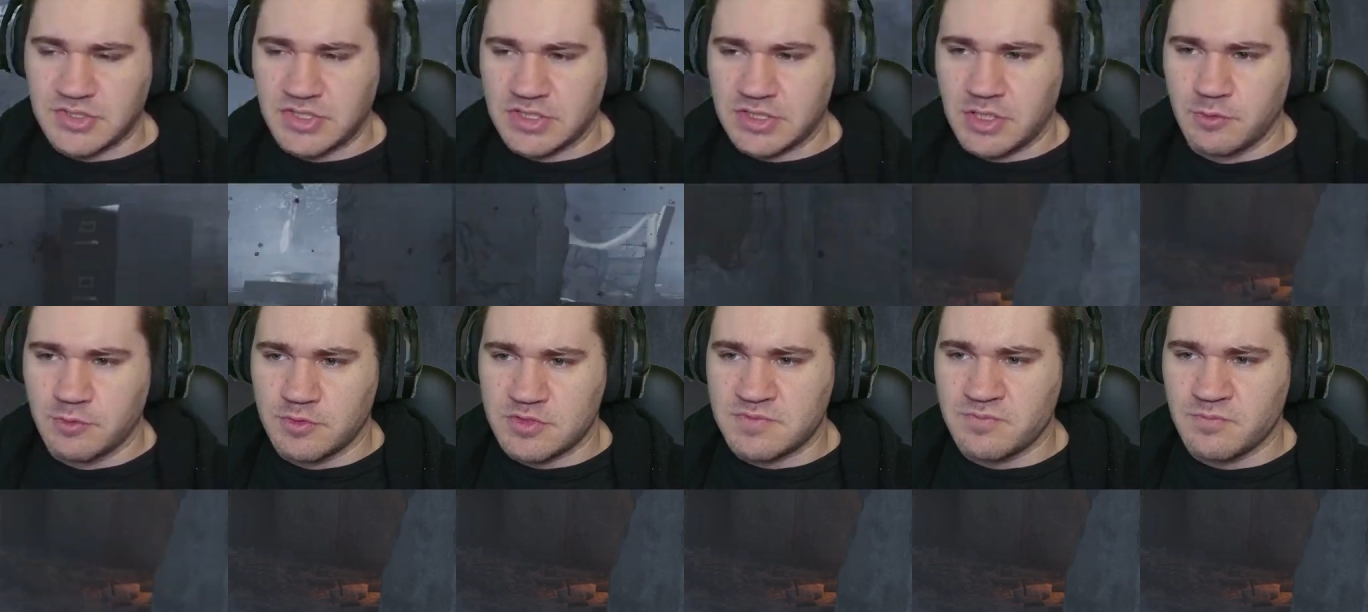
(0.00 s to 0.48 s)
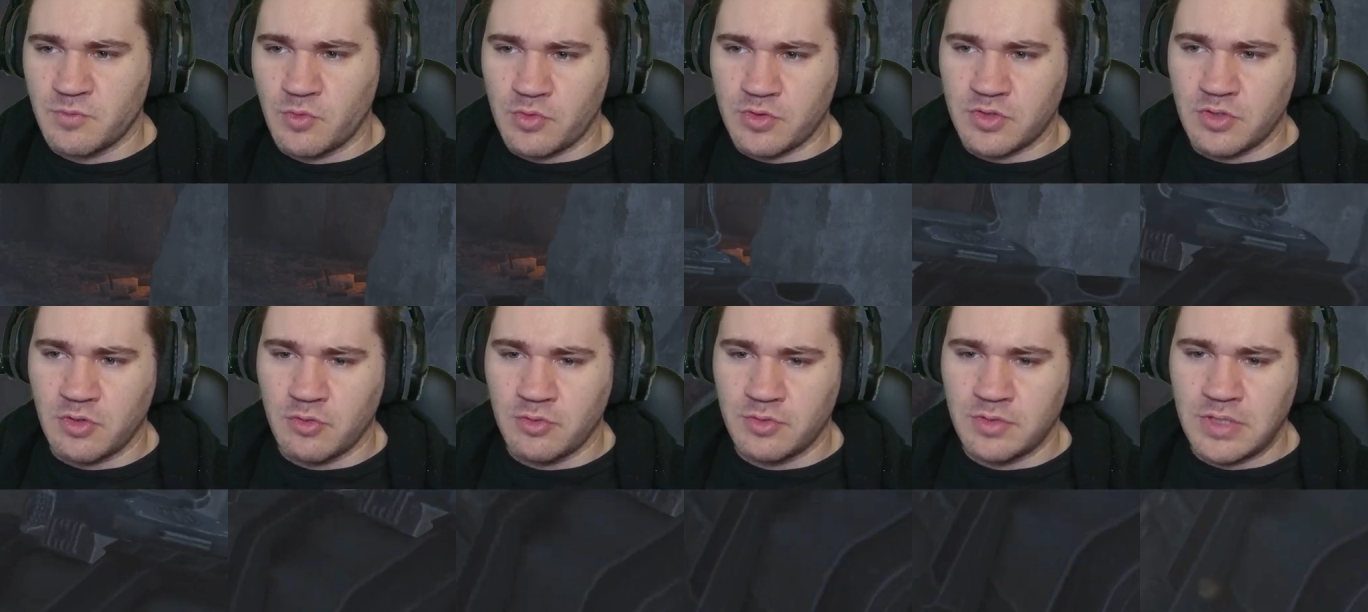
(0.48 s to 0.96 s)
Like, there was more
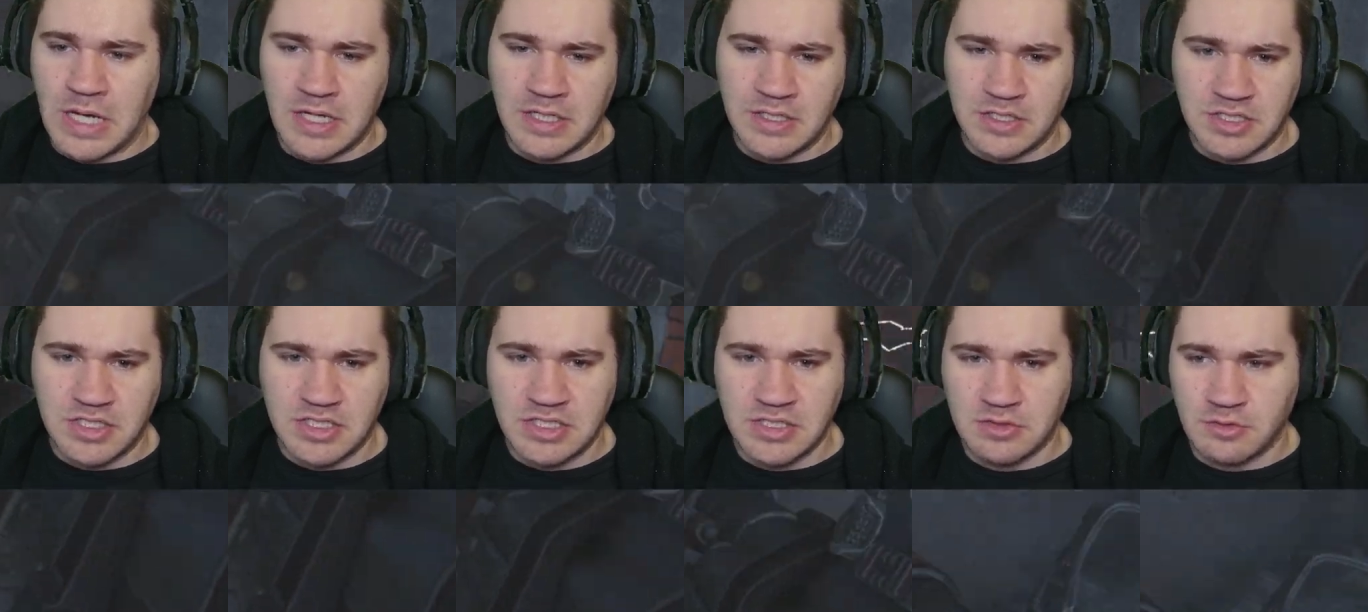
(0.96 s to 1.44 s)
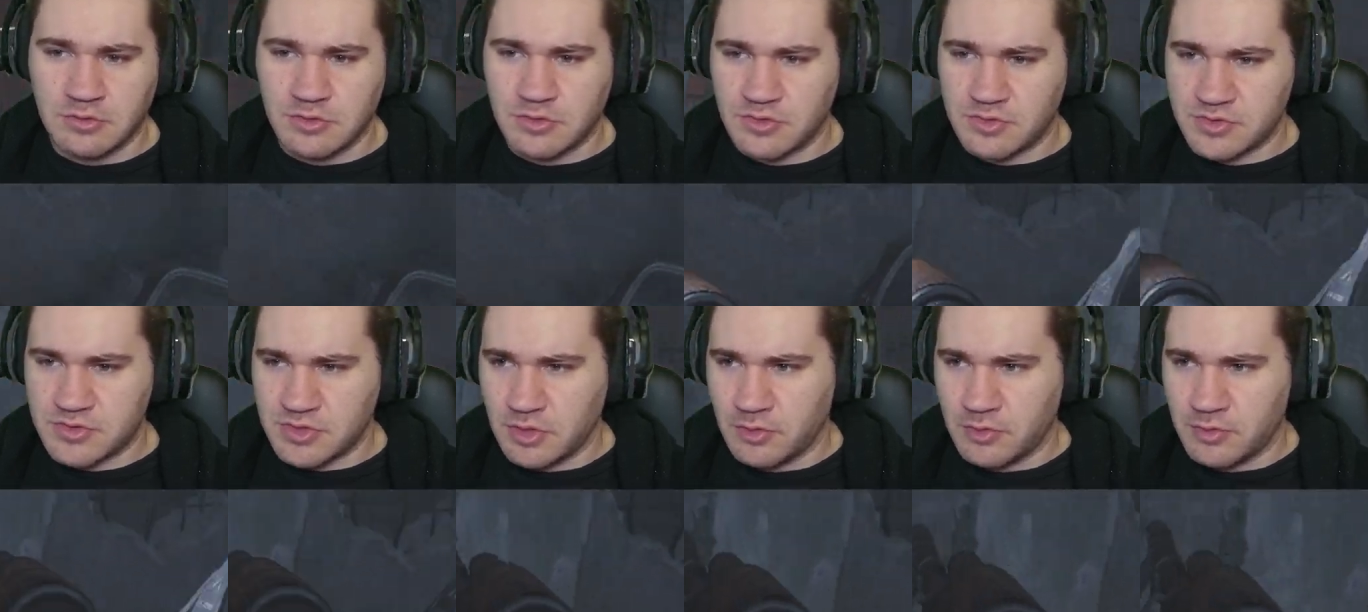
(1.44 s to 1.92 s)
going on in Keynote or
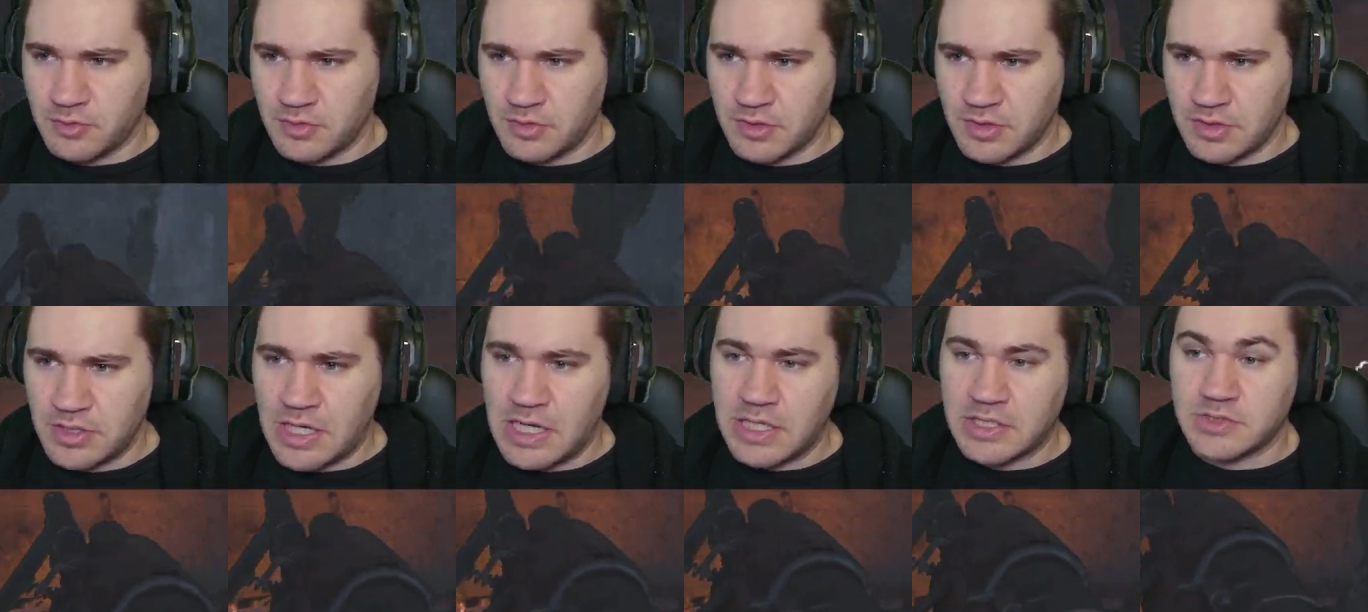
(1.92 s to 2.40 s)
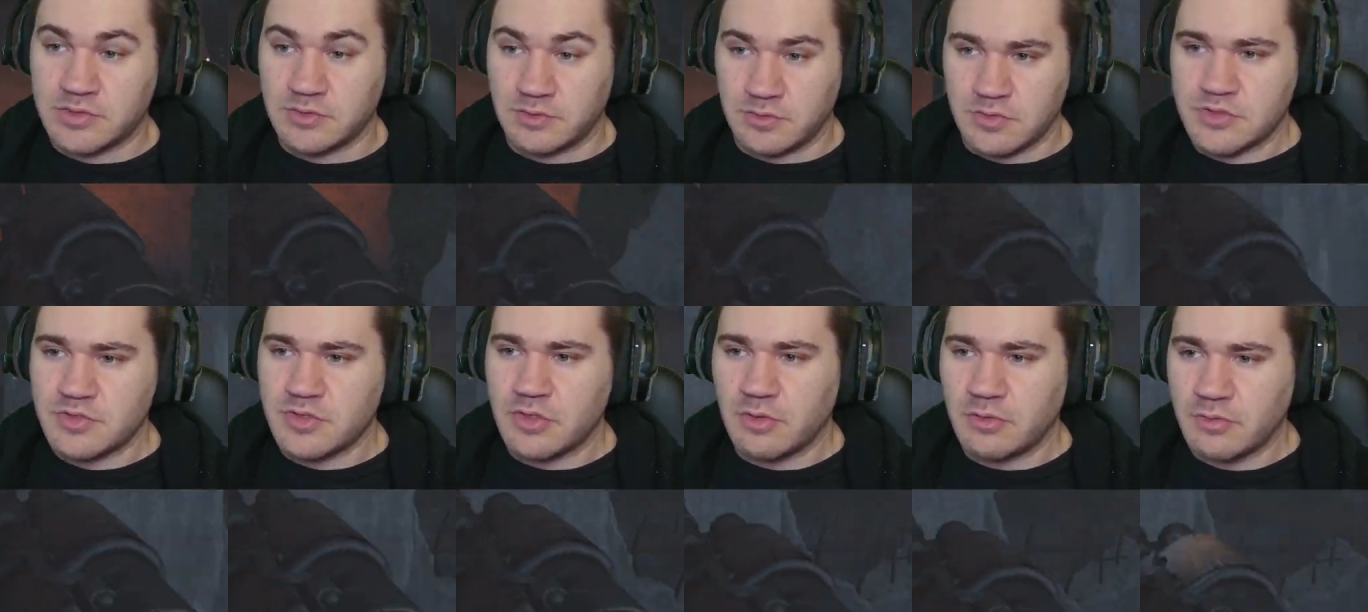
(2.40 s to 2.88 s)
Toten than Nacht der
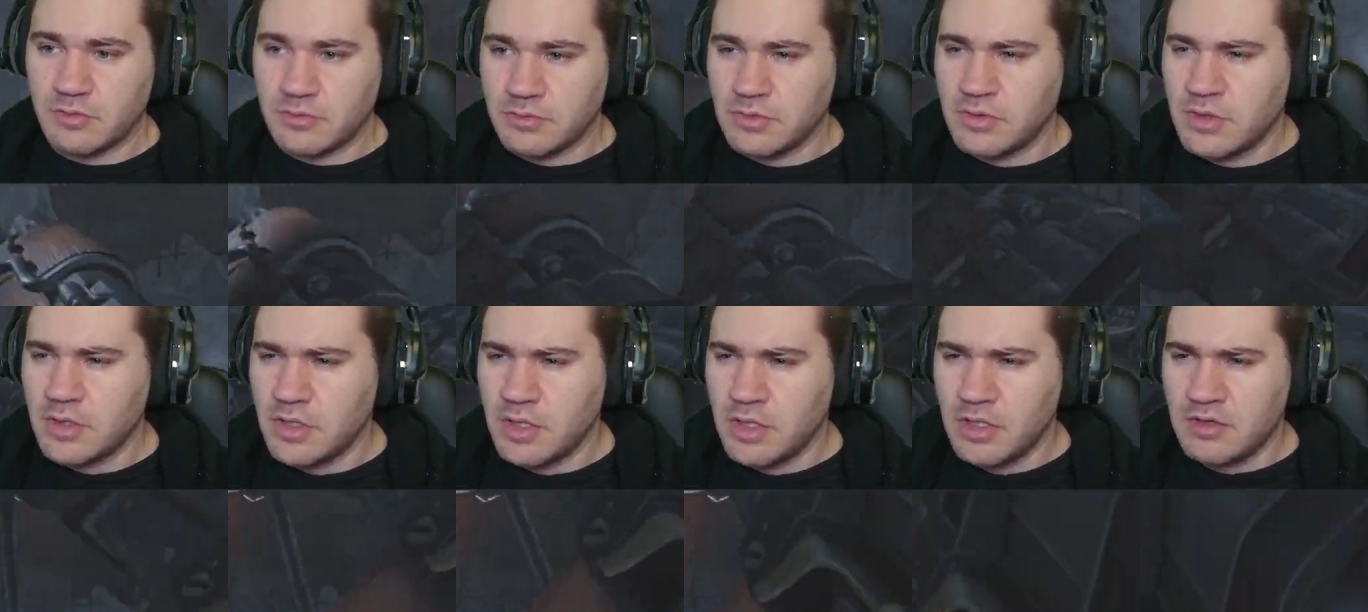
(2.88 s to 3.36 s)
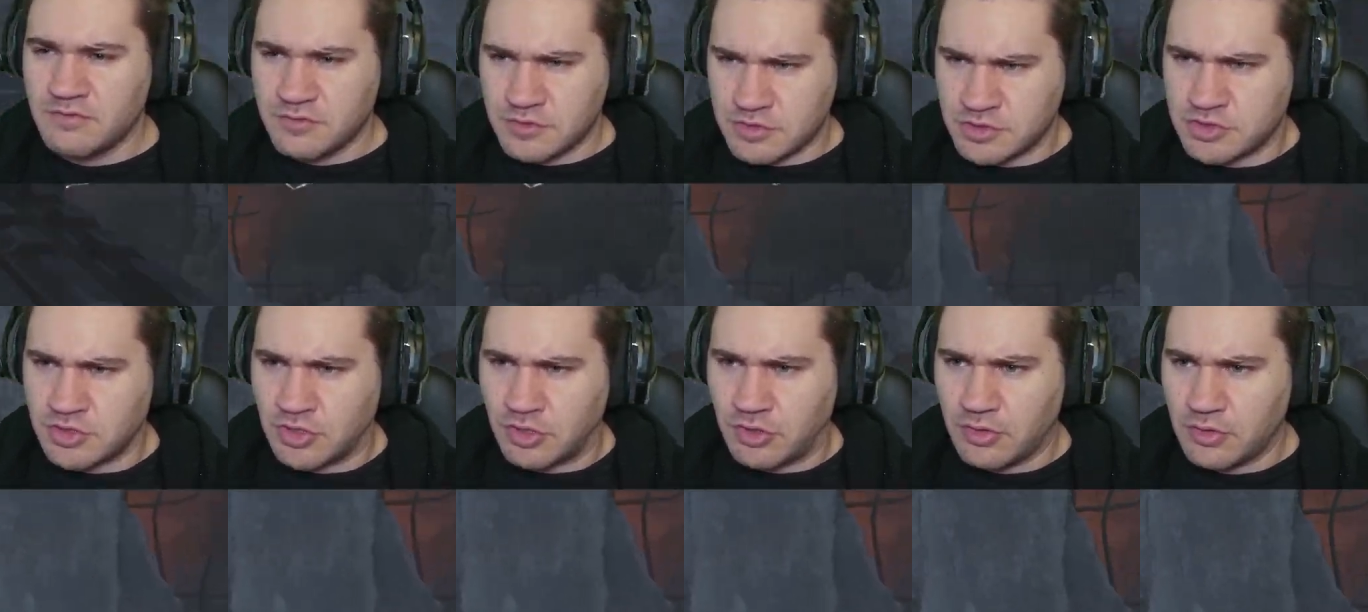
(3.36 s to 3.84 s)
Untoten, for
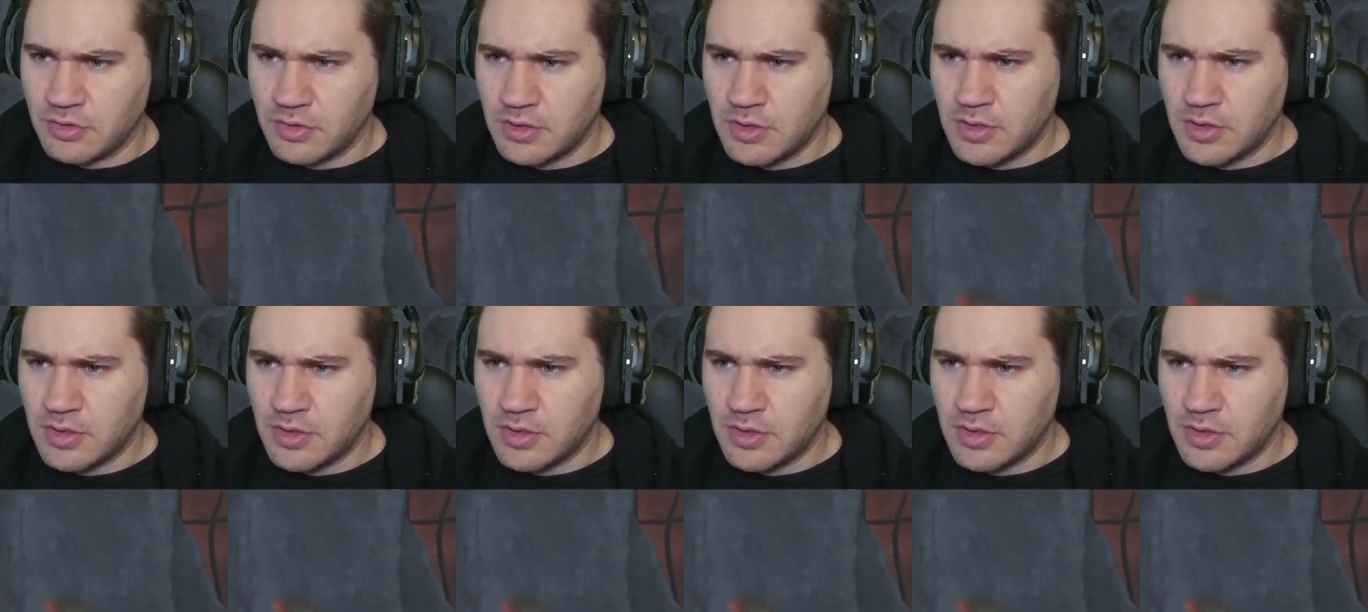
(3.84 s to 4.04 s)
sure.